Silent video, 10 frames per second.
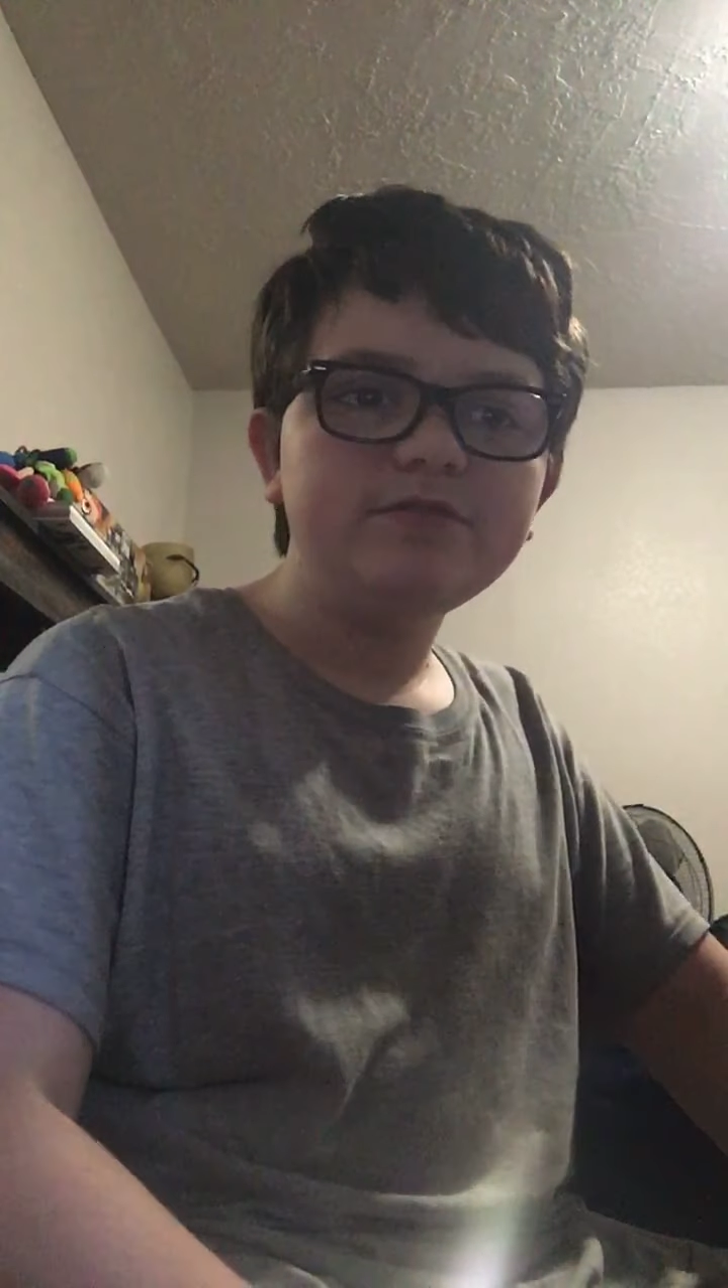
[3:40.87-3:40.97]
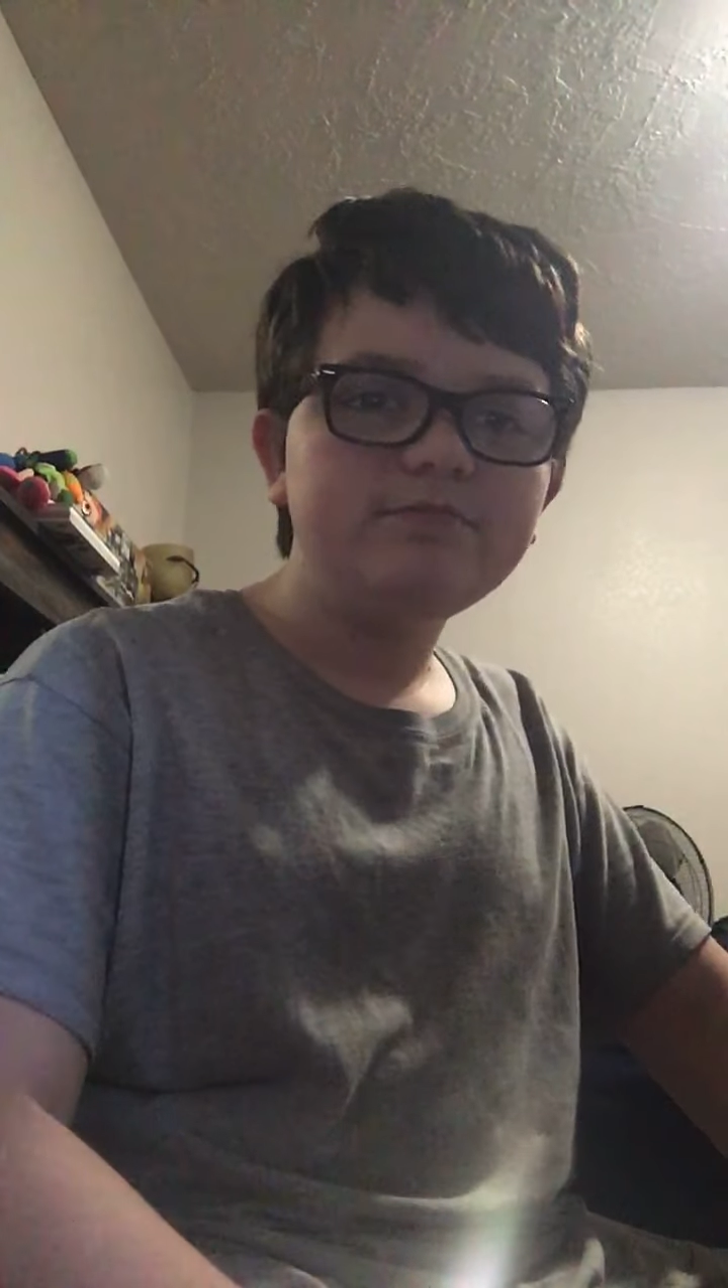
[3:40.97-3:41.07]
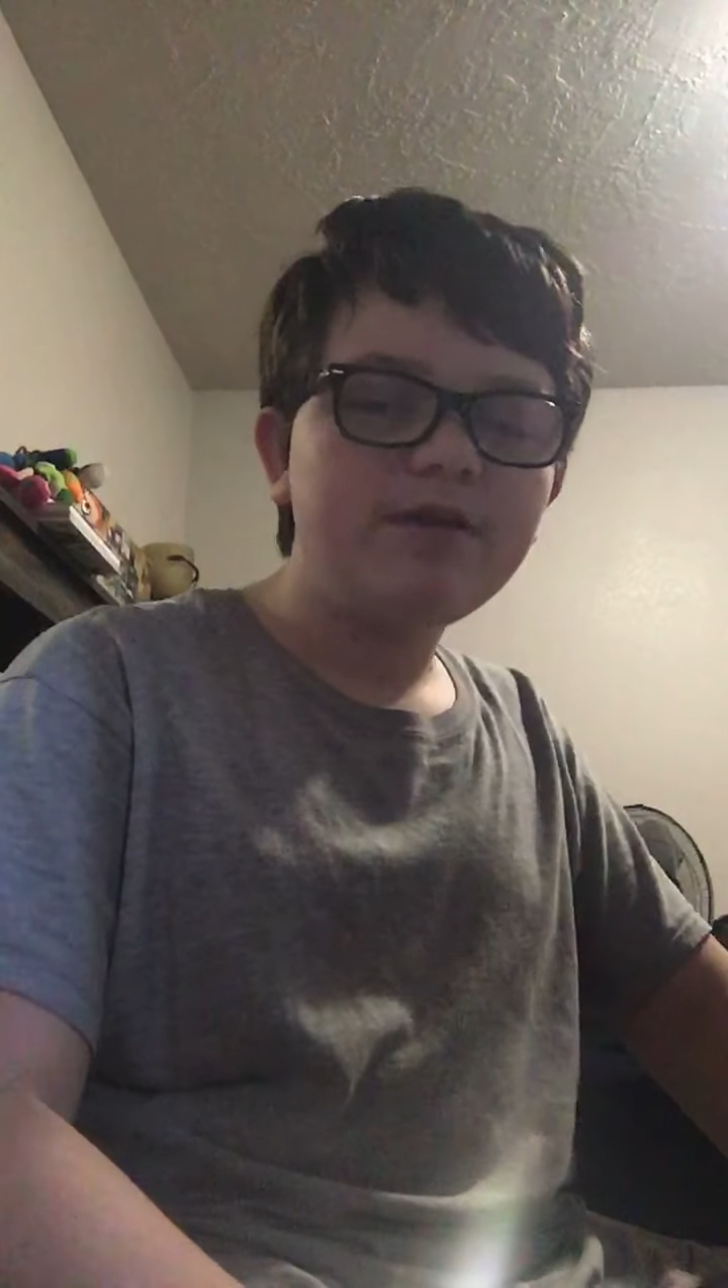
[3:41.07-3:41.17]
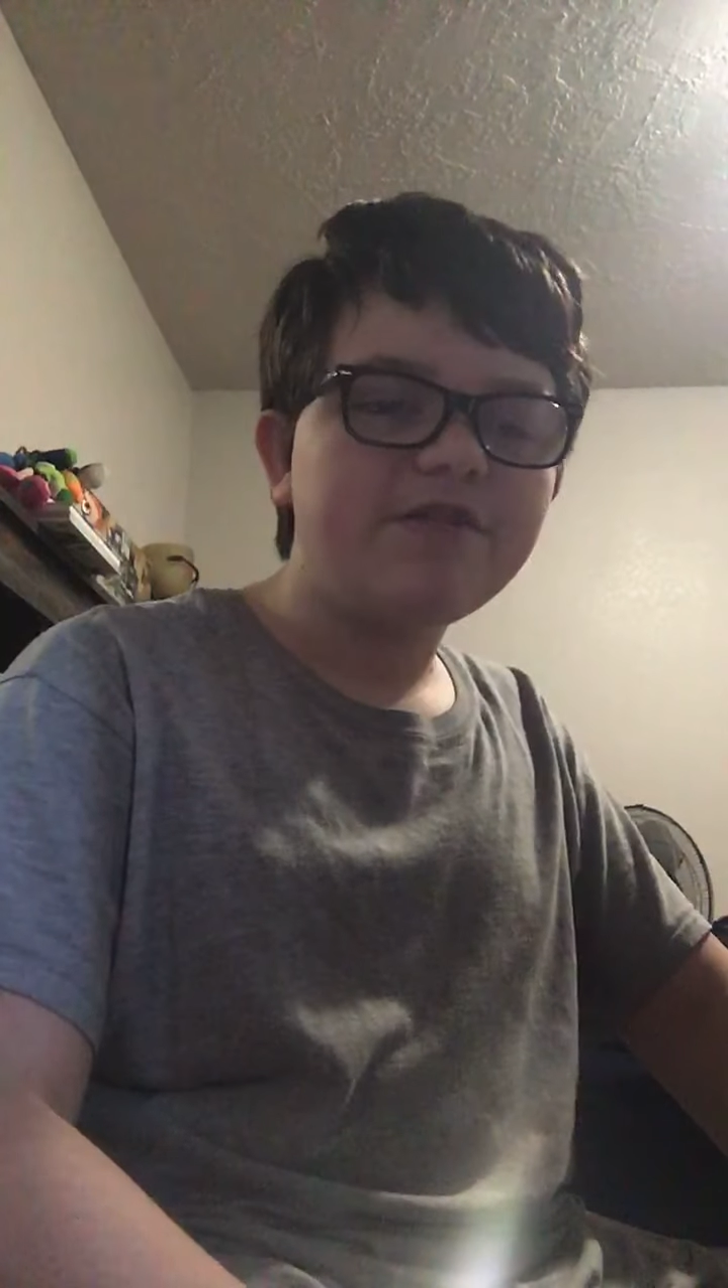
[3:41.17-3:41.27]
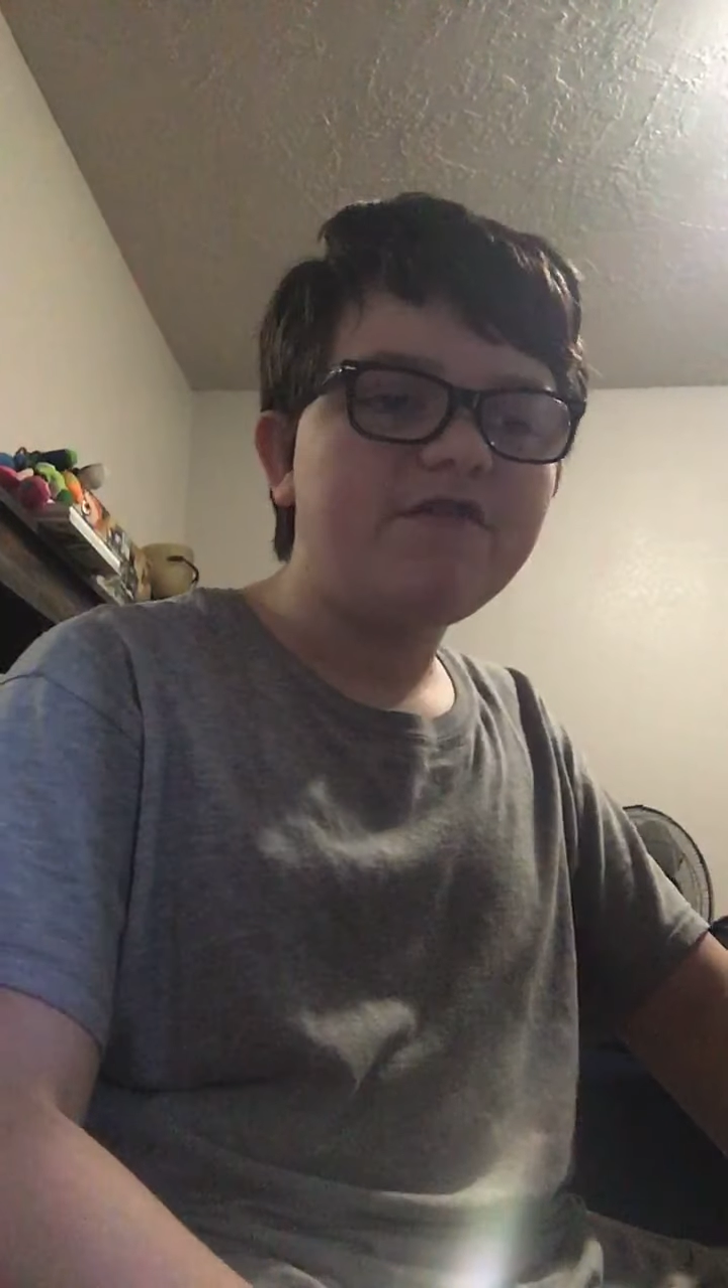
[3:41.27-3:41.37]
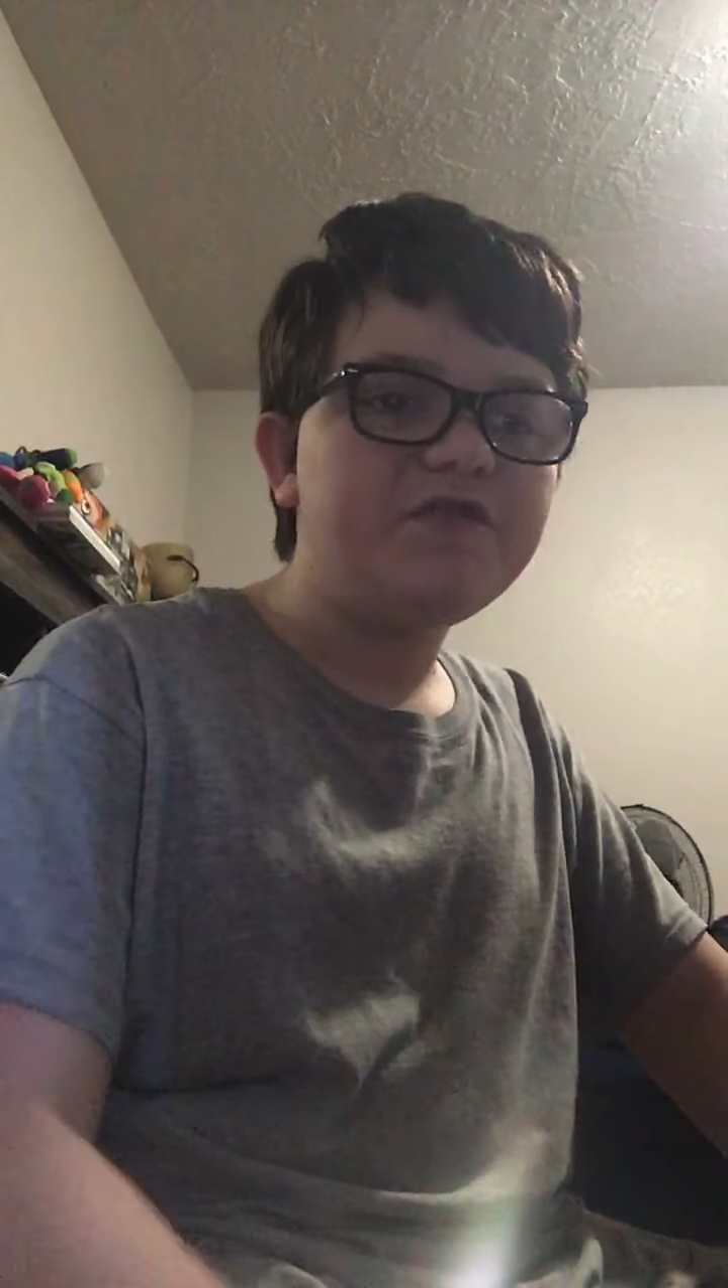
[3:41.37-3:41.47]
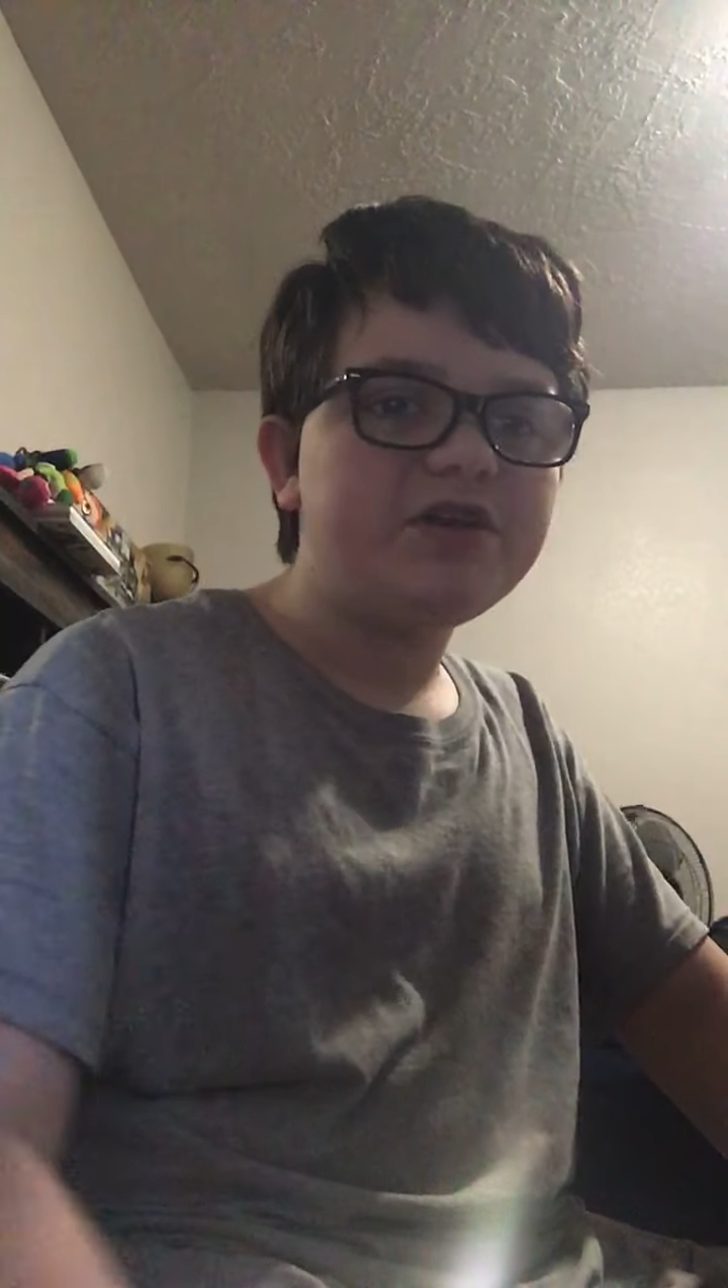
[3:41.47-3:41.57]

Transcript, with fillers: myself a